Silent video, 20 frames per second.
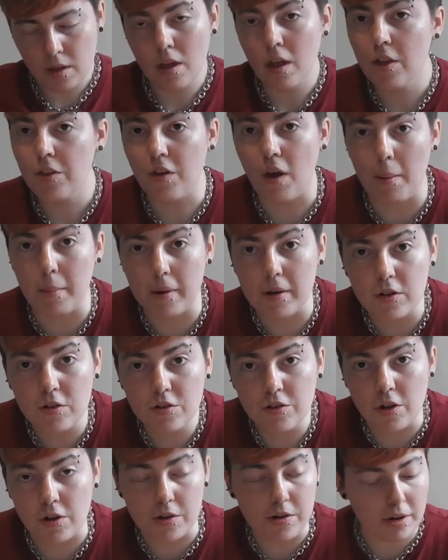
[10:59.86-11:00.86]
So I'm going to
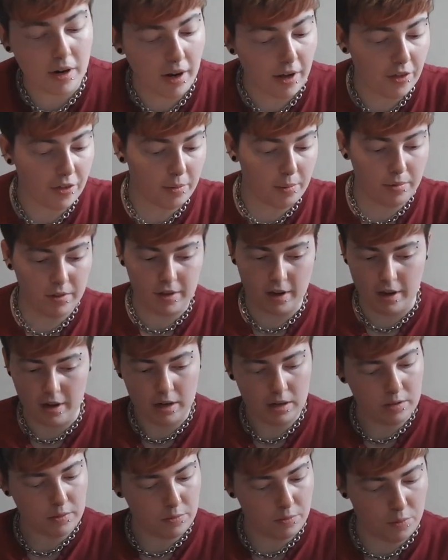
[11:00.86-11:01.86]
show you guys something